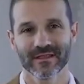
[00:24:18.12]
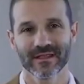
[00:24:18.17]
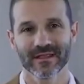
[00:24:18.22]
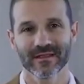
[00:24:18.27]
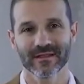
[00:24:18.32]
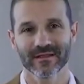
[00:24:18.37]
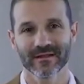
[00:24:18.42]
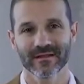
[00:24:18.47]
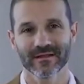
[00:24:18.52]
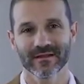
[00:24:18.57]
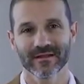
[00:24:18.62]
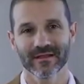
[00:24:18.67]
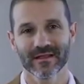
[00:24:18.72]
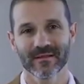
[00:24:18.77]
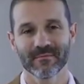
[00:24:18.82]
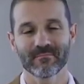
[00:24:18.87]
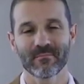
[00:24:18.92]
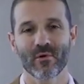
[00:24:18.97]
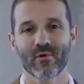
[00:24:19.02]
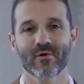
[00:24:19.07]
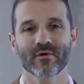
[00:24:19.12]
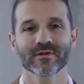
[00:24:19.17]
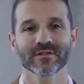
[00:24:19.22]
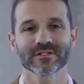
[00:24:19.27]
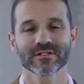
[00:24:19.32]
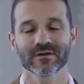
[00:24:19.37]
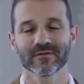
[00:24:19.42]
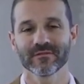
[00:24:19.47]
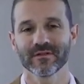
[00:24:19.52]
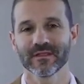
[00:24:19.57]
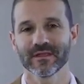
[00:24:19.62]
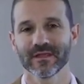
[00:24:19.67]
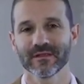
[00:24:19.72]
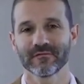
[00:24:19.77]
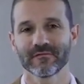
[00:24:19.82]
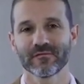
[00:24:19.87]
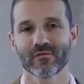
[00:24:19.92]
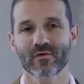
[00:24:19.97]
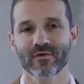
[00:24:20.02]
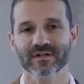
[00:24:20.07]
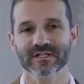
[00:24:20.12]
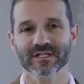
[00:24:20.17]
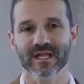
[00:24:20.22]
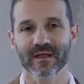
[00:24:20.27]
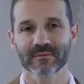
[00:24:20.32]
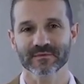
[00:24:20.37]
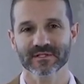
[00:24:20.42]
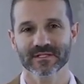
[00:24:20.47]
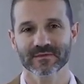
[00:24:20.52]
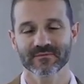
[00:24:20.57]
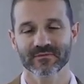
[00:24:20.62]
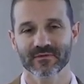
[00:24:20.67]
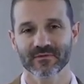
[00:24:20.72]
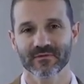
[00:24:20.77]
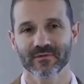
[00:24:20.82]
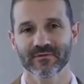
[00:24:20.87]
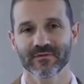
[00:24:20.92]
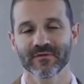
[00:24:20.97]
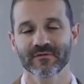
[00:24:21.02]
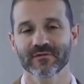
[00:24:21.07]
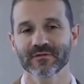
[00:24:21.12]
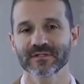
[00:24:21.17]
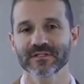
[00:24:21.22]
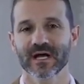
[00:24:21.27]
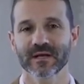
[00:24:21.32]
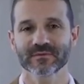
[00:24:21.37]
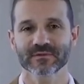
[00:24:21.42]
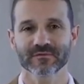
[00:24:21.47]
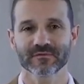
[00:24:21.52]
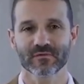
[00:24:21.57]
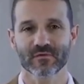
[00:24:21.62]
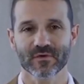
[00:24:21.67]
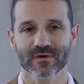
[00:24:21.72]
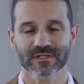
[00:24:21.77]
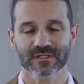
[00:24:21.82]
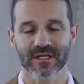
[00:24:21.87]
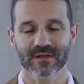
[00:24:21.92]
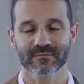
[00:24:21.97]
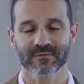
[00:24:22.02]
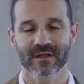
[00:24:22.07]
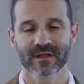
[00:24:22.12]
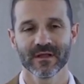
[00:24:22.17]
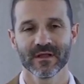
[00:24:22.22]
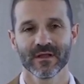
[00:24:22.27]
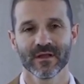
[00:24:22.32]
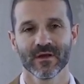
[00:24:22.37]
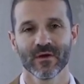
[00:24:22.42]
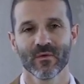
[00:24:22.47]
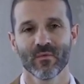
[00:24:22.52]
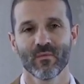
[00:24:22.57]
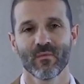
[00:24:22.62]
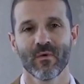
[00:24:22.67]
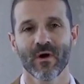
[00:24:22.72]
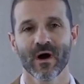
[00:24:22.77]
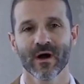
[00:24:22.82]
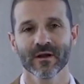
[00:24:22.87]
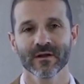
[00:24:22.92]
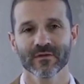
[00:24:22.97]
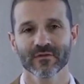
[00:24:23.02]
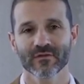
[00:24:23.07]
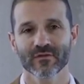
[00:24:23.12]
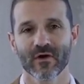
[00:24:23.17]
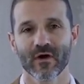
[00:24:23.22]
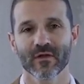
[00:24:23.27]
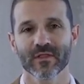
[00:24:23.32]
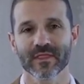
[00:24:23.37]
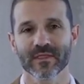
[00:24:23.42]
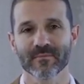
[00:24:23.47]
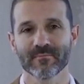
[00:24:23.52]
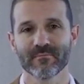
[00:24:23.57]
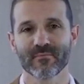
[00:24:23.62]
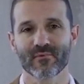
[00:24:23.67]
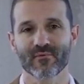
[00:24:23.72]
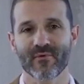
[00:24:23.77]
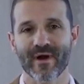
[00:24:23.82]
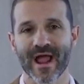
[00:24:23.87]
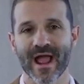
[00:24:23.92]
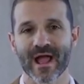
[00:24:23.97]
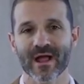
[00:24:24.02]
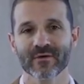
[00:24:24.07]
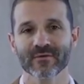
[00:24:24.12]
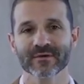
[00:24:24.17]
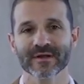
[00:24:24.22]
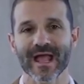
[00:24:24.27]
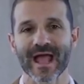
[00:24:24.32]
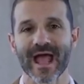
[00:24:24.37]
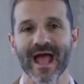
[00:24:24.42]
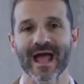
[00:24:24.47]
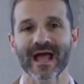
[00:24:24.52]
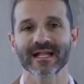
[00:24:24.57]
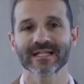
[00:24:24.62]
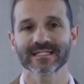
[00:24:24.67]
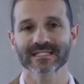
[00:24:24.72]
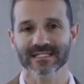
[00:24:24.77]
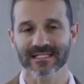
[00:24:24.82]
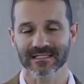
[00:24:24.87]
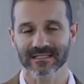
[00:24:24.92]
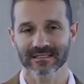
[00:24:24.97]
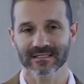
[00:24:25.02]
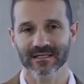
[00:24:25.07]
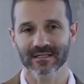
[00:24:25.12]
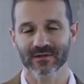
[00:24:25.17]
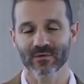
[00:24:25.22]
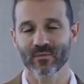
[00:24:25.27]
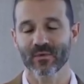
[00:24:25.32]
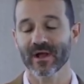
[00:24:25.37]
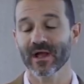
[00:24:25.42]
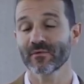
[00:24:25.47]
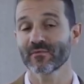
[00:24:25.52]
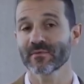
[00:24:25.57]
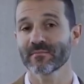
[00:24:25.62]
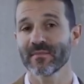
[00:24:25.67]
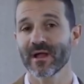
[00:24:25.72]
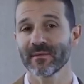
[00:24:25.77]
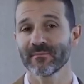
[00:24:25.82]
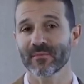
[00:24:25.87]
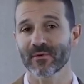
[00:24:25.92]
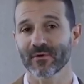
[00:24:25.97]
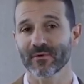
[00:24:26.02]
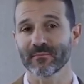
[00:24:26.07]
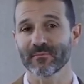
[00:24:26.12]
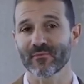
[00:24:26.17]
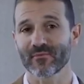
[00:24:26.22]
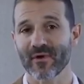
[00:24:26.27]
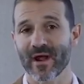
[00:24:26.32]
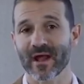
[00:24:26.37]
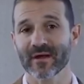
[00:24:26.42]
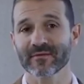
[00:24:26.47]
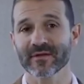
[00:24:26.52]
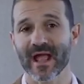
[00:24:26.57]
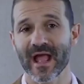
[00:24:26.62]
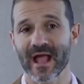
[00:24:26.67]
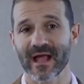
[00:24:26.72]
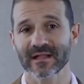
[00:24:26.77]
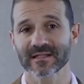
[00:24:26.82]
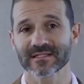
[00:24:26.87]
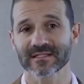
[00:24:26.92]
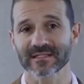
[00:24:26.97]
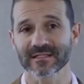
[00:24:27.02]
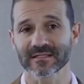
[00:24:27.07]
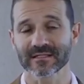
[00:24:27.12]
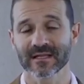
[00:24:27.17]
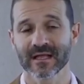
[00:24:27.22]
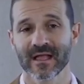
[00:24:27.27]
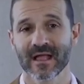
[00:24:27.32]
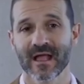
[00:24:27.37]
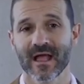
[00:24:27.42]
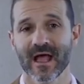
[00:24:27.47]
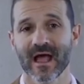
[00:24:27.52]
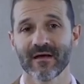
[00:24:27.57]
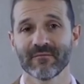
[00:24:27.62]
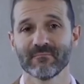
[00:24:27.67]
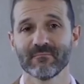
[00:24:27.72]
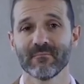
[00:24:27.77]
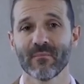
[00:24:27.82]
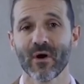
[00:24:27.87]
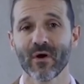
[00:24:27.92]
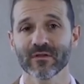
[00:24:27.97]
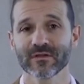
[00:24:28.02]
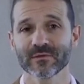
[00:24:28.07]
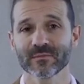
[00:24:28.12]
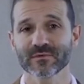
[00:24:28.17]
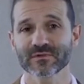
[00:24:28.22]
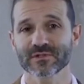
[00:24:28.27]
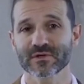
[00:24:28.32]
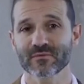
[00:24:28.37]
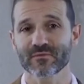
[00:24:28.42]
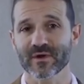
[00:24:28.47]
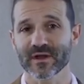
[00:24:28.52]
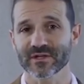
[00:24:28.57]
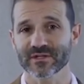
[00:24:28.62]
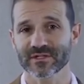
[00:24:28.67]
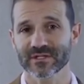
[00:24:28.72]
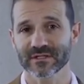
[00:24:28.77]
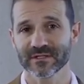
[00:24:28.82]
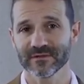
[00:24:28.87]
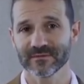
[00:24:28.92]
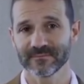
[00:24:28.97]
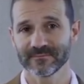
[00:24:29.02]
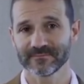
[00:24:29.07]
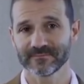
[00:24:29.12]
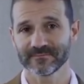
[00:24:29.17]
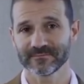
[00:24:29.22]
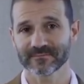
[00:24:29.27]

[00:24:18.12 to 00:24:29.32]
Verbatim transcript: the importance of the forceps. So there are different types of forceps. One is called the Brown-Adson, and the way I remember, Brown-Adson had multiple serration